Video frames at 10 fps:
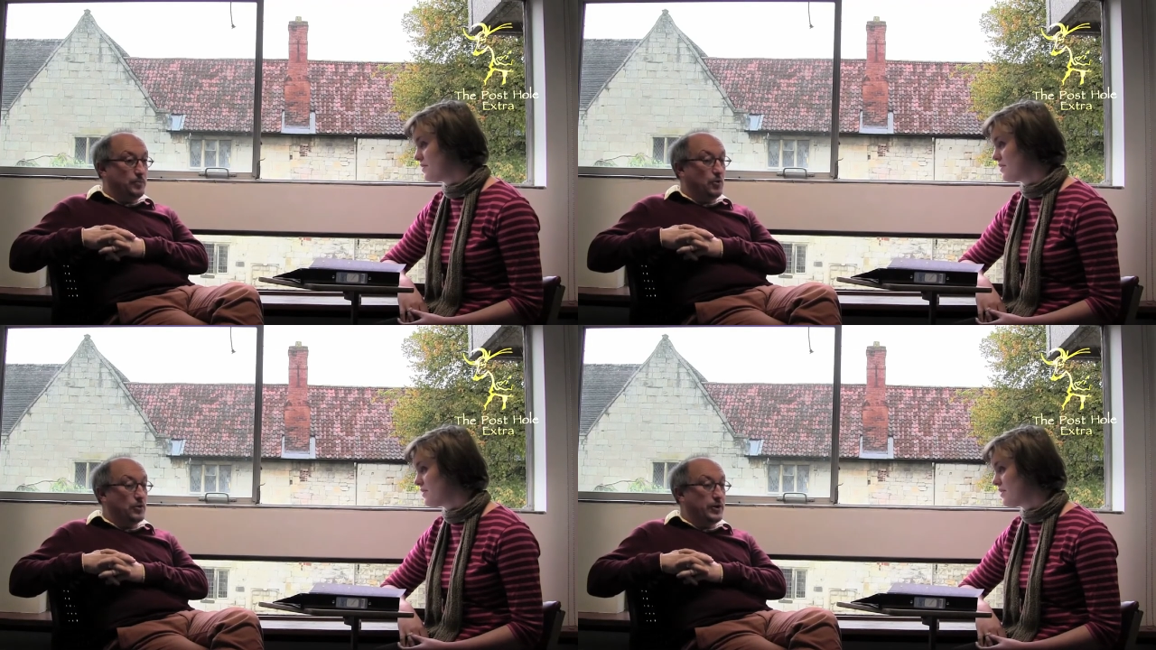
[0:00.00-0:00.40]

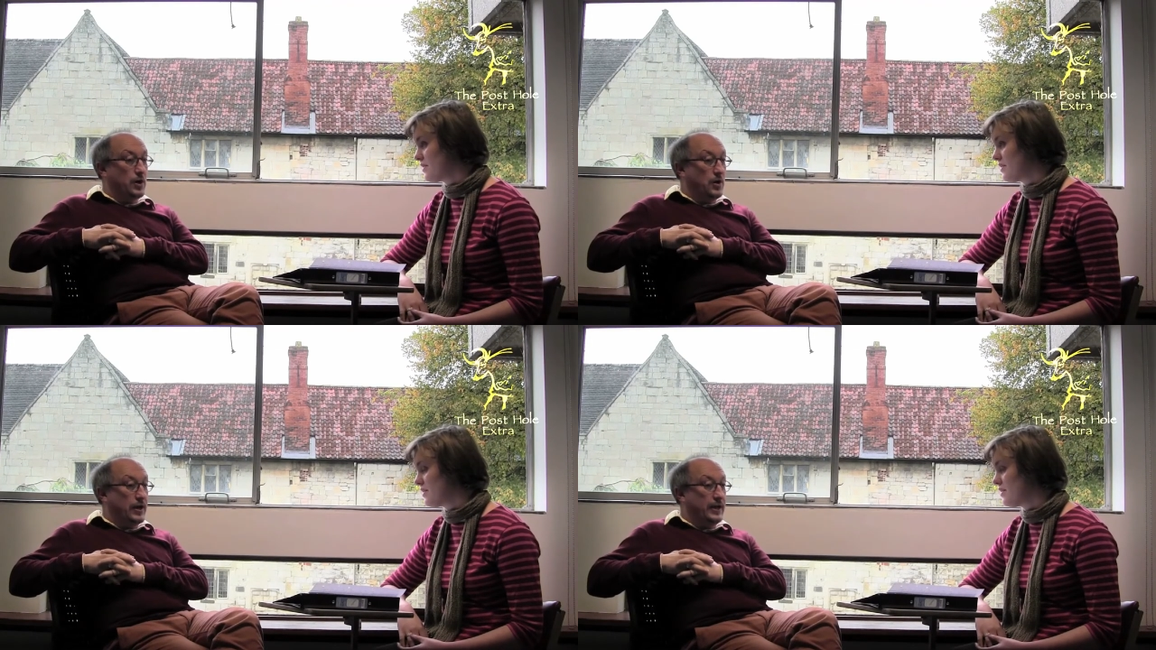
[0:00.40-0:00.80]
Speaker 1: Paul and
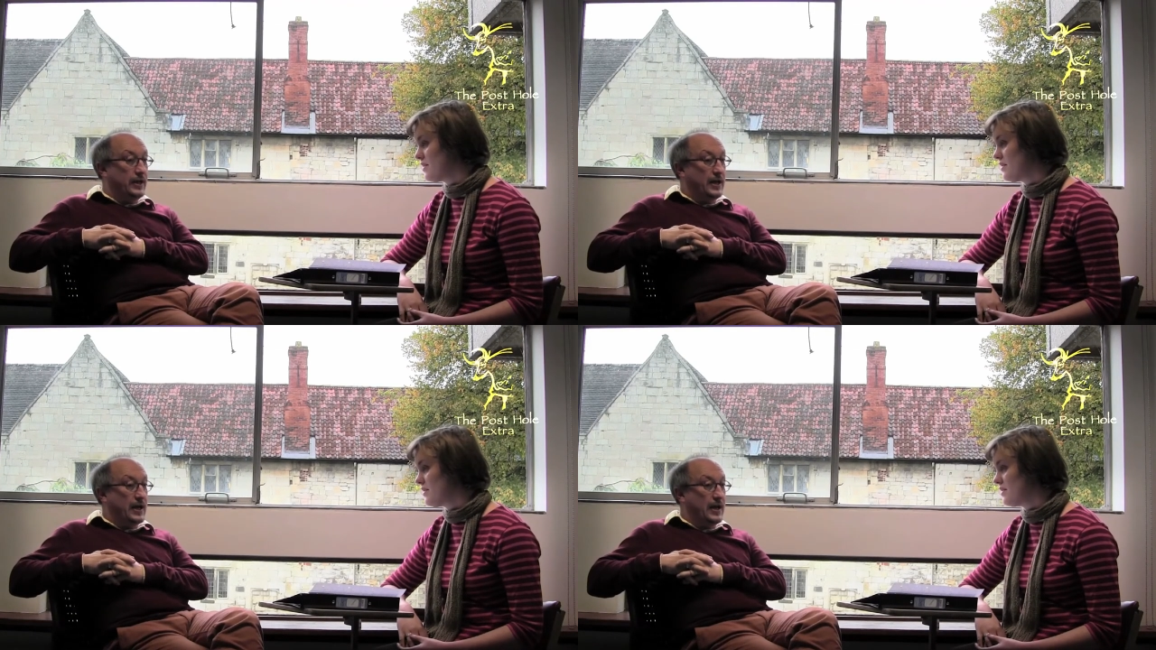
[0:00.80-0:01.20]

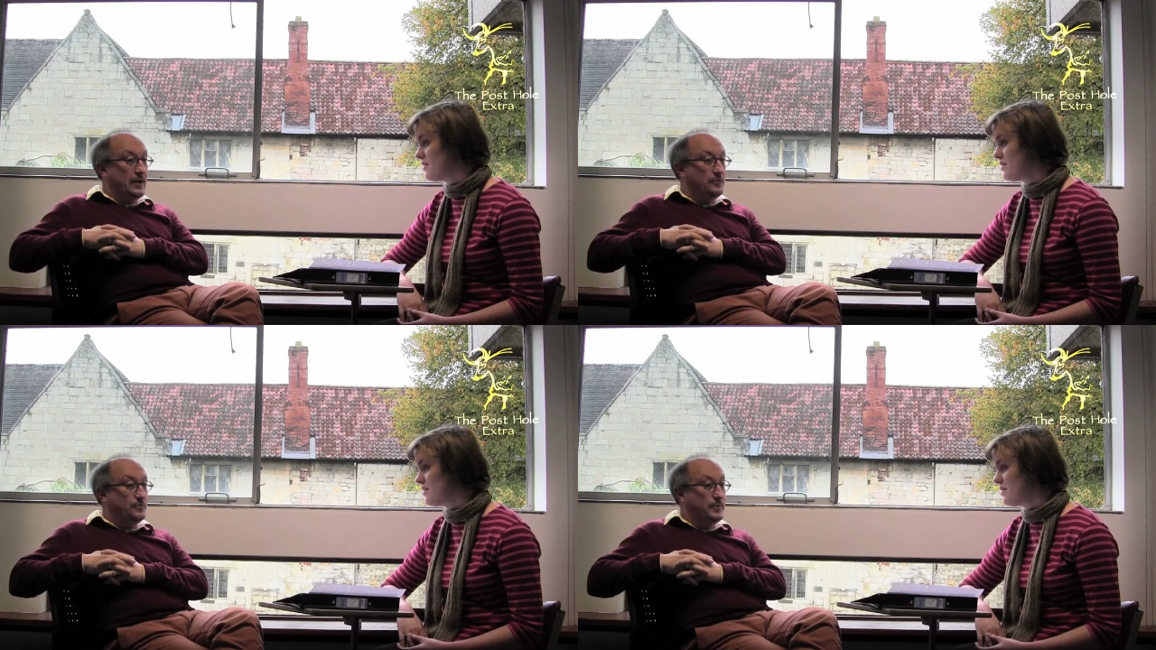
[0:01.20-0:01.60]
I
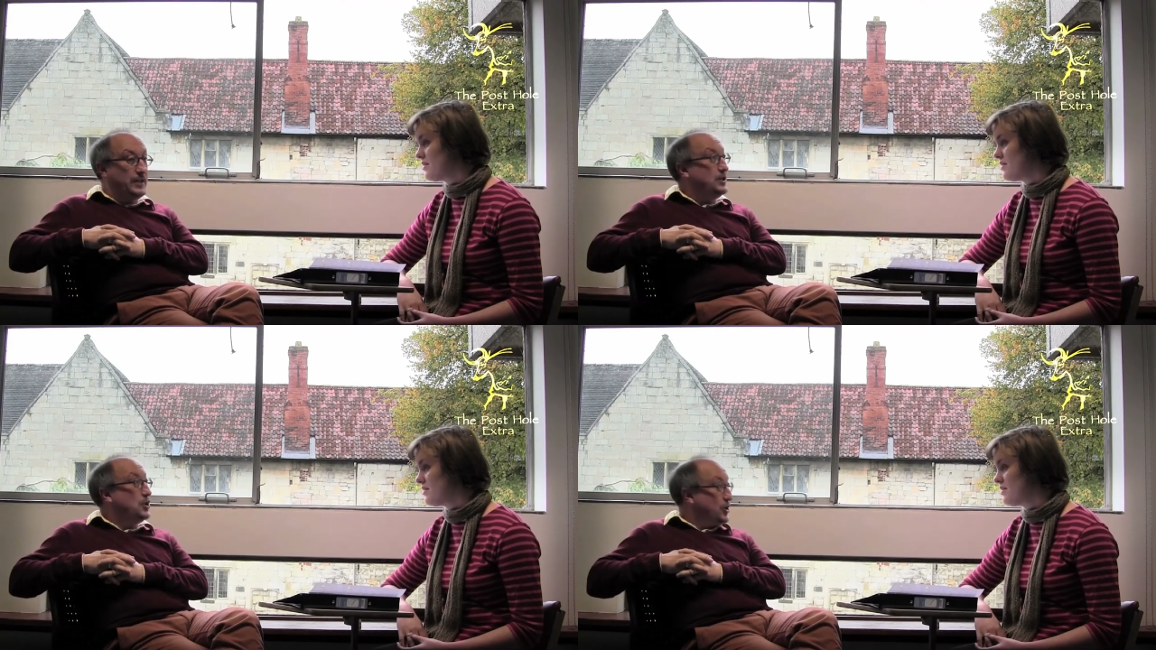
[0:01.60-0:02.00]
have
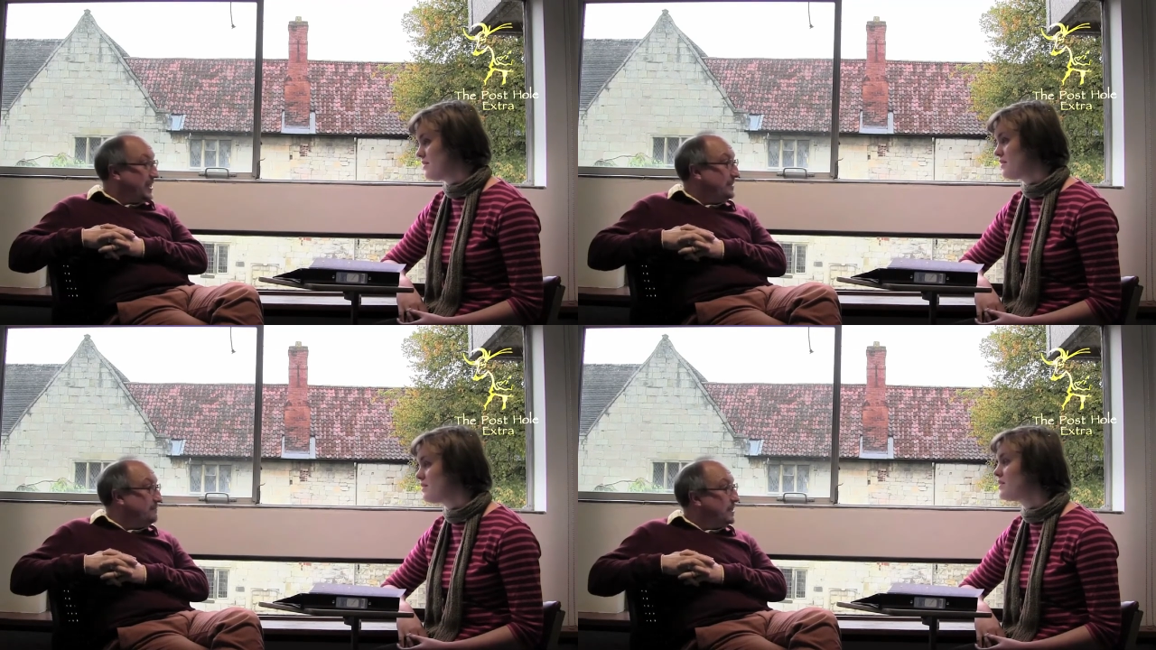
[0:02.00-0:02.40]
been
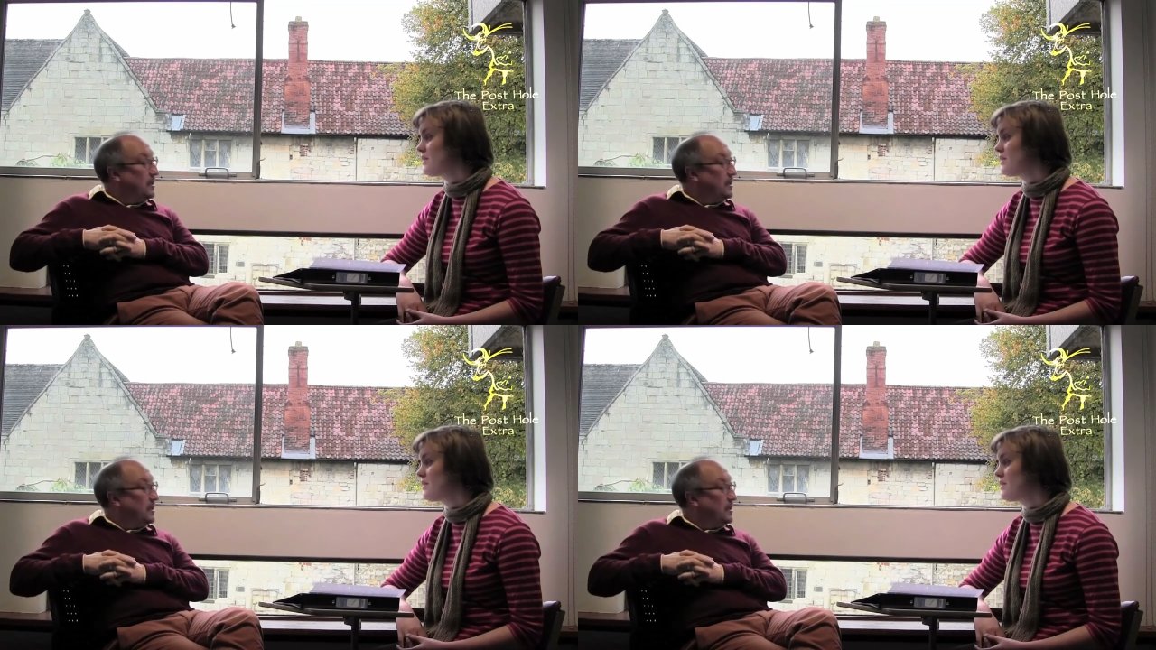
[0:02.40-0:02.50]
looking